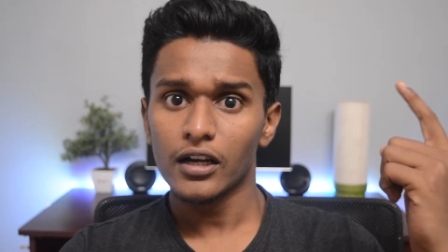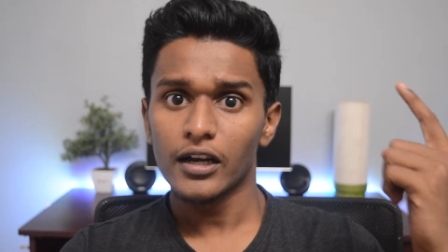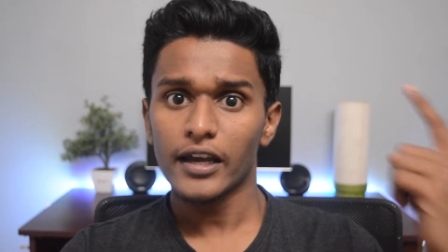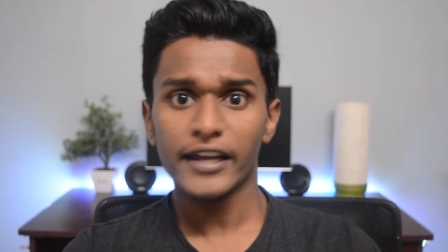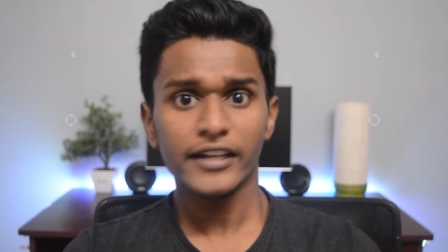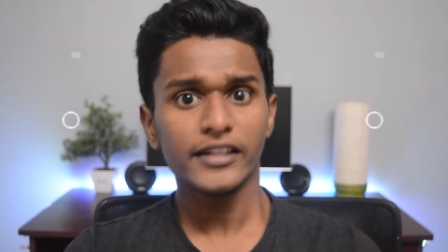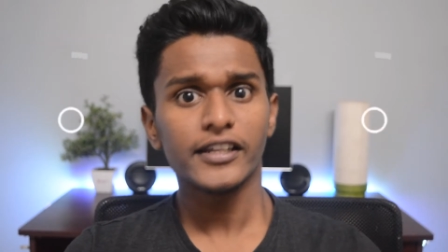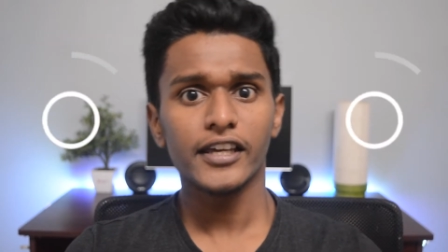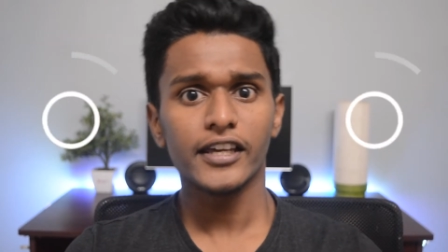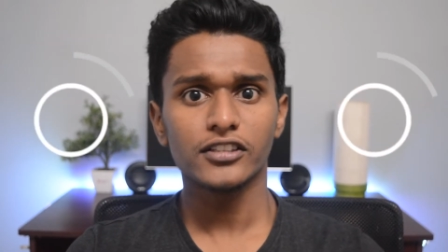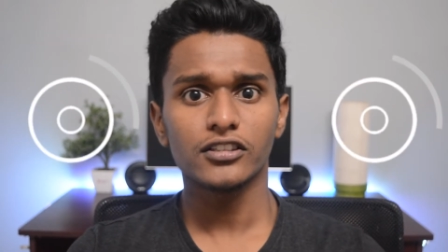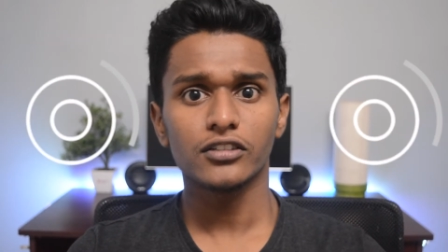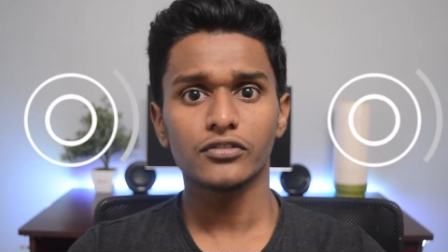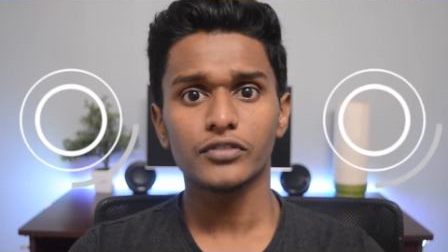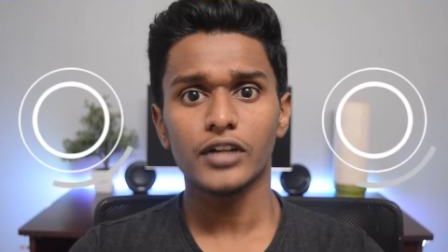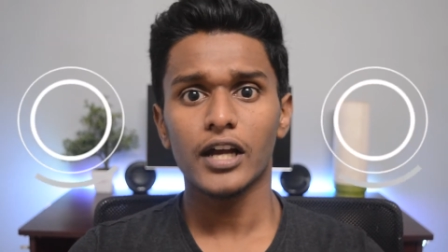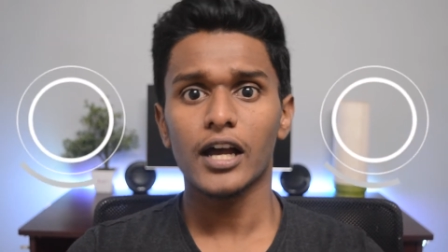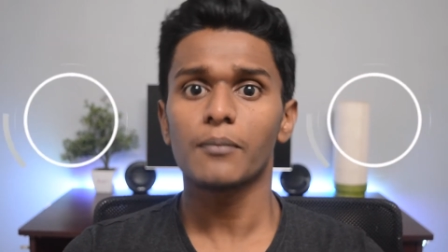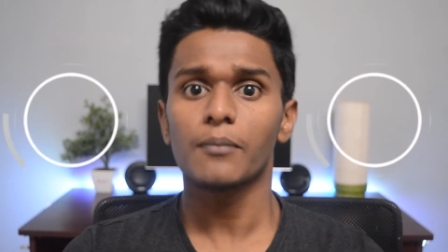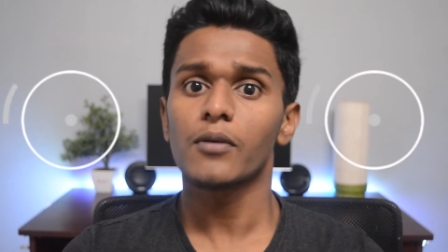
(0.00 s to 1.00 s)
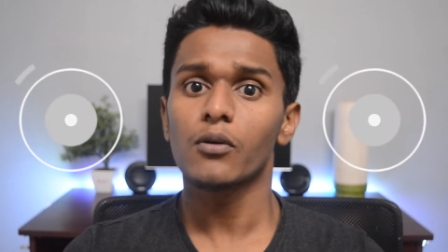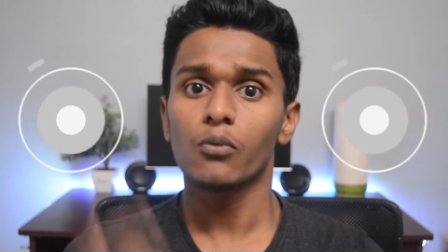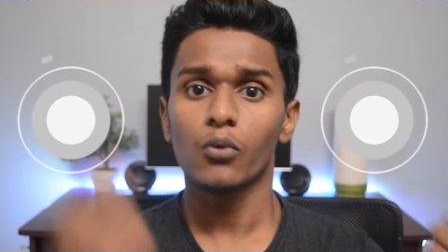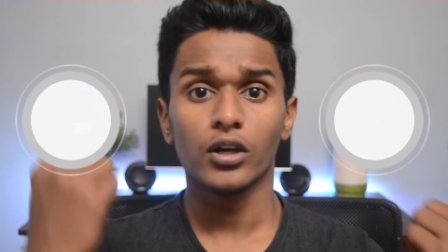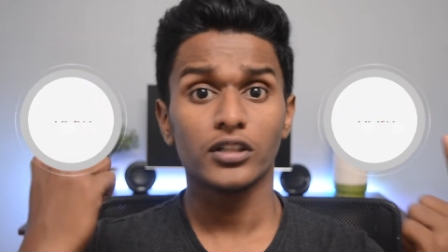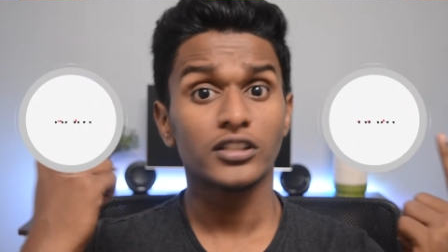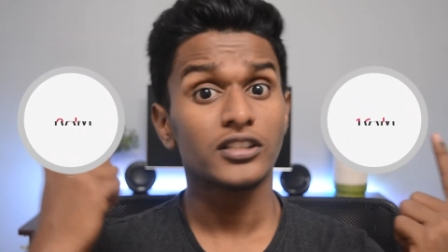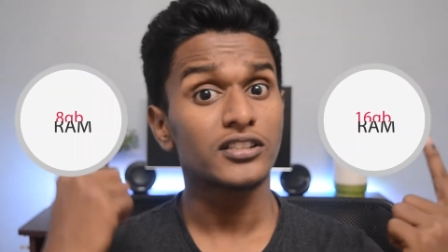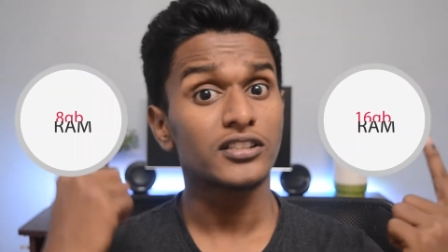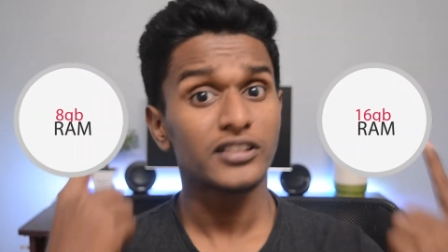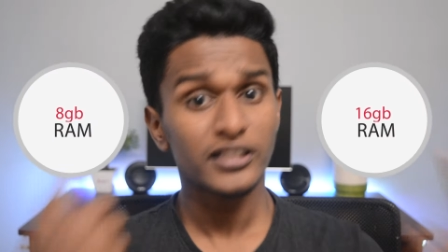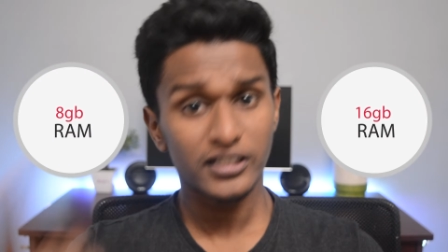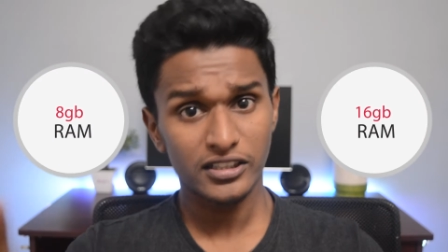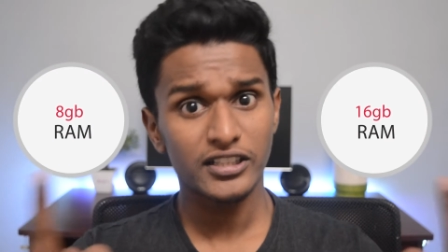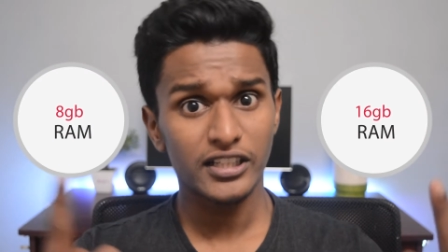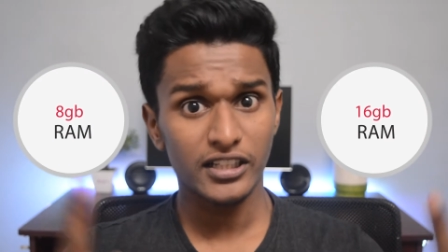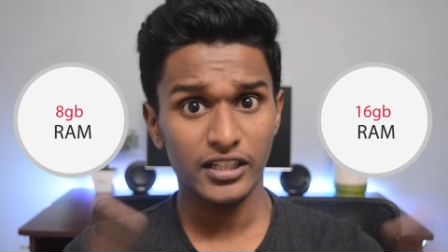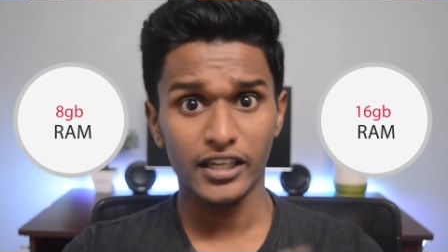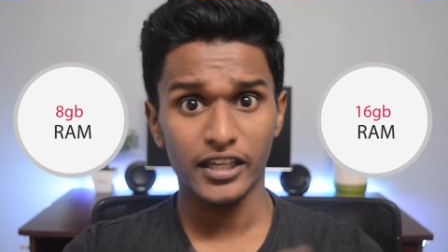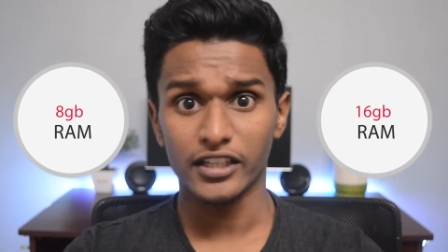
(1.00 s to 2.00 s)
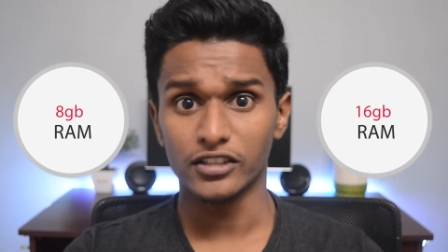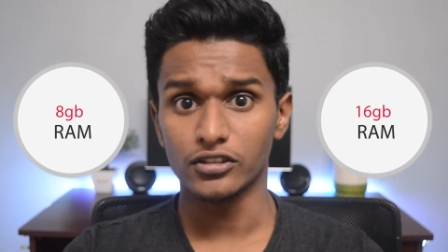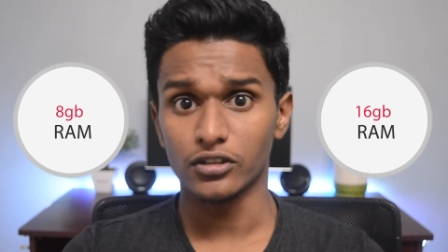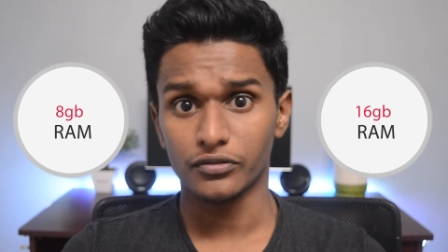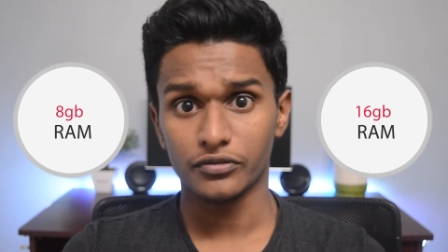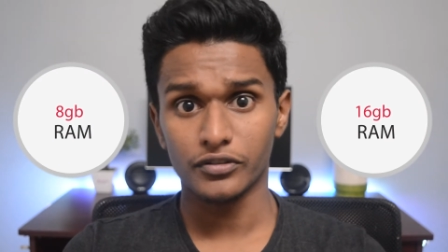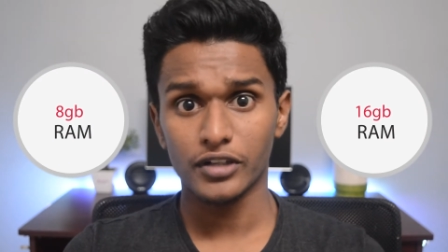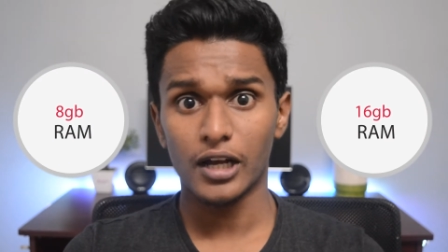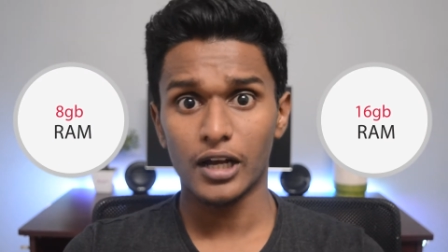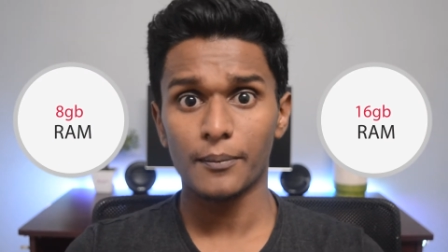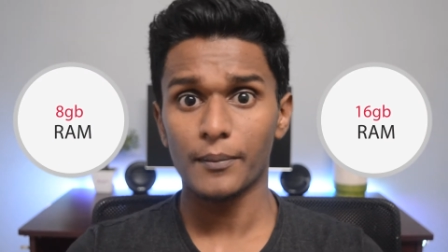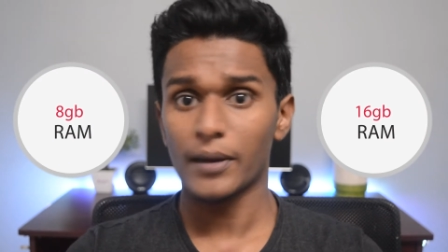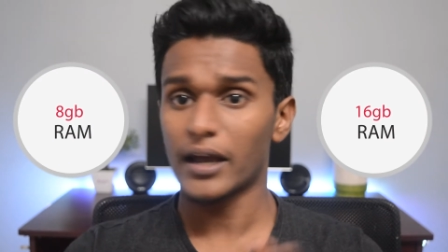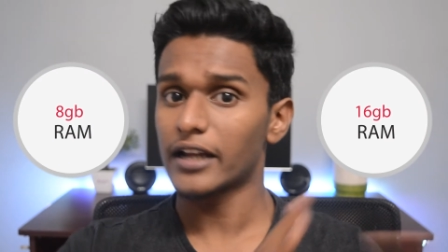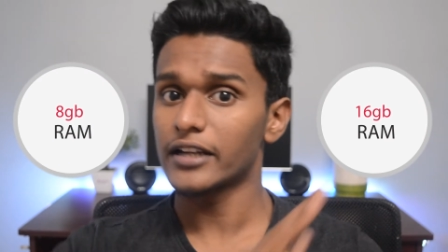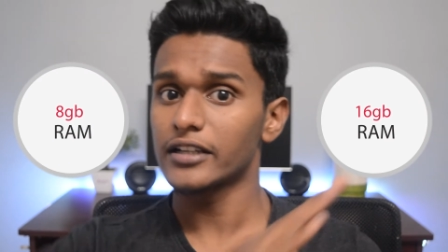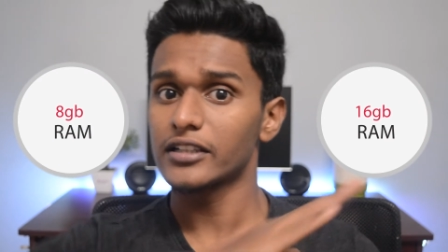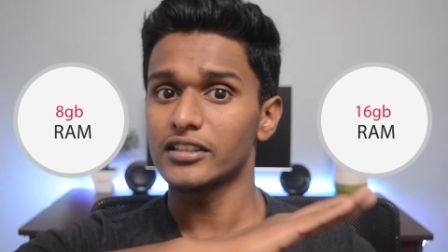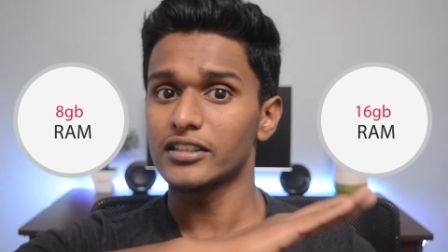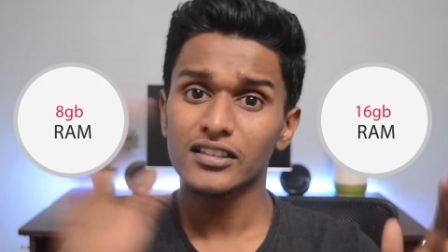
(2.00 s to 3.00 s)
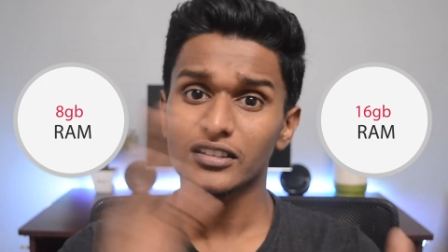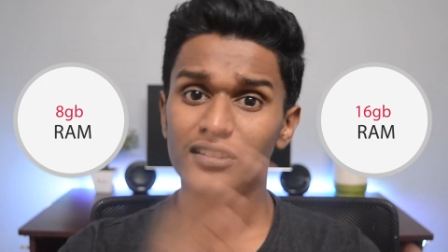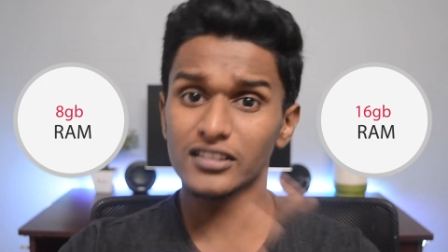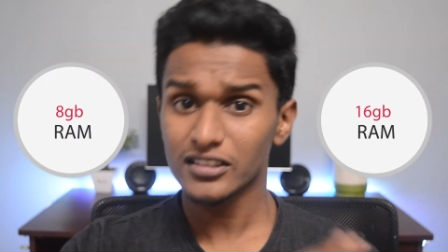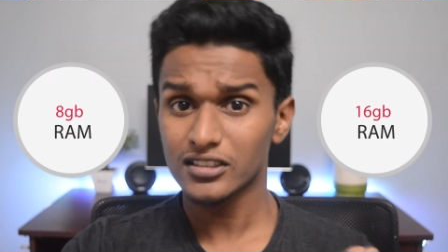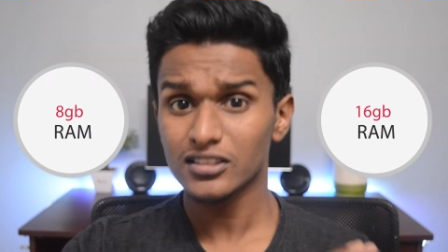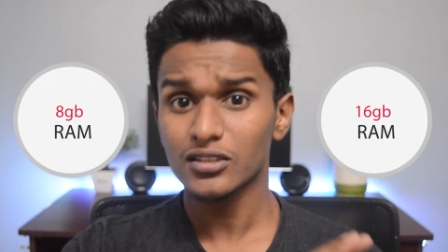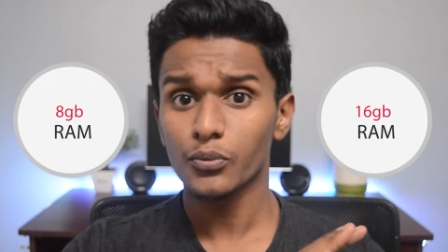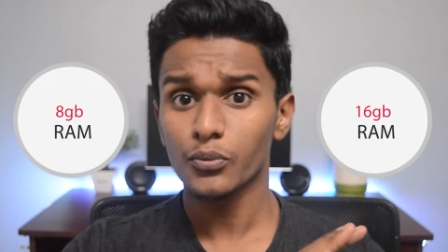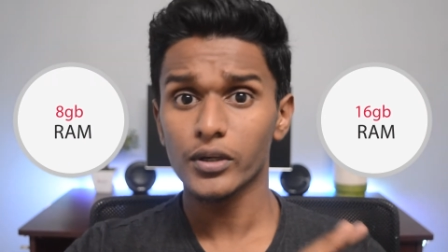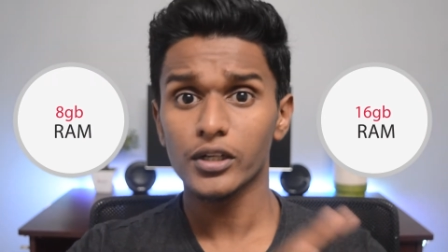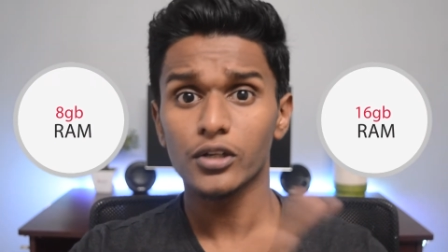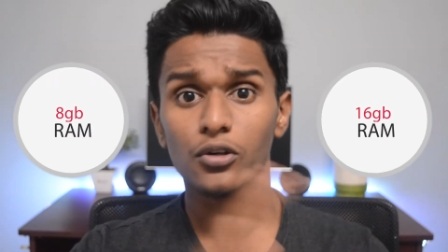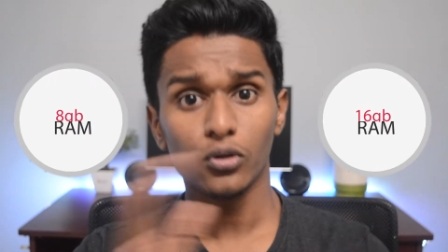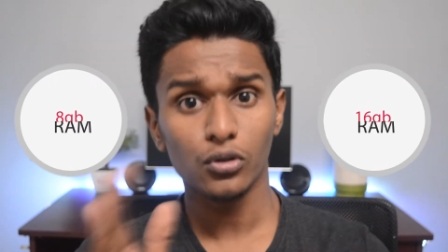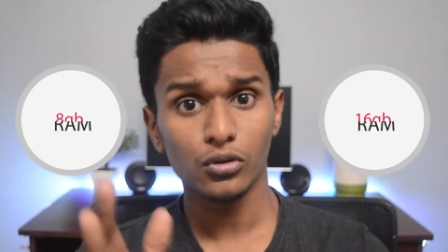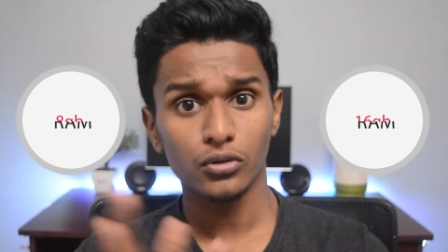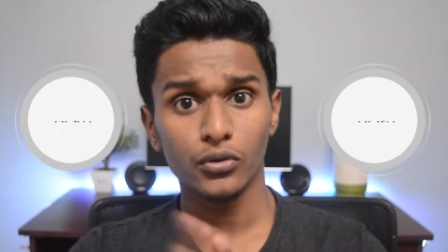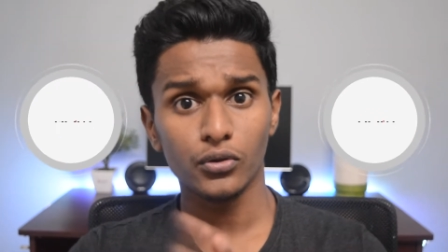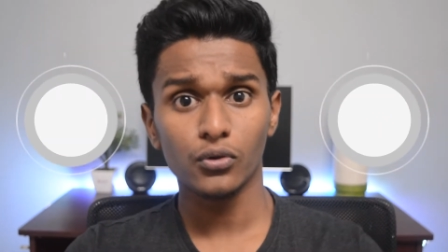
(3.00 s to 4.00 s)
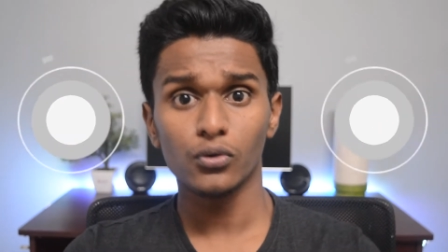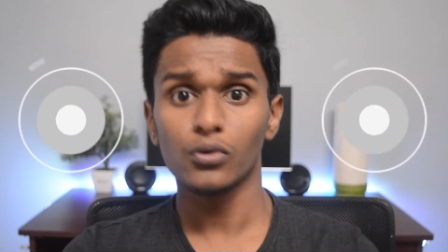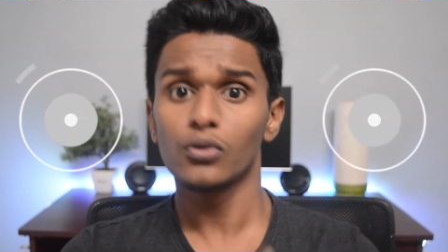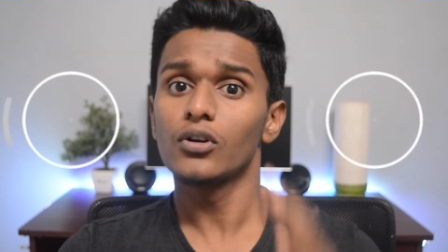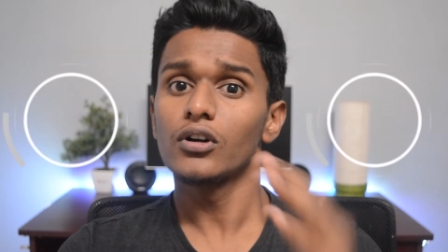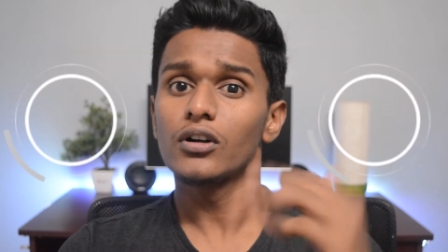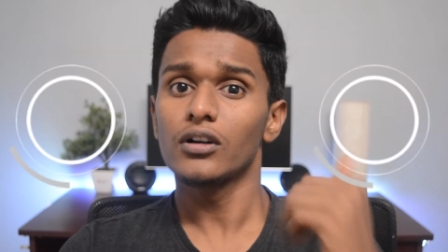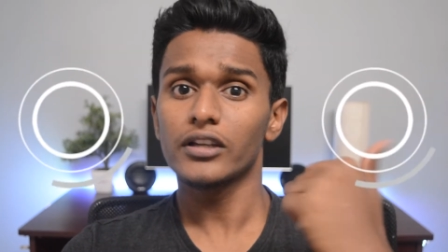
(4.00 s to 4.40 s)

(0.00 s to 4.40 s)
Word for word: 8 gigs of RAM versus 16 gigs of RAM and this will go through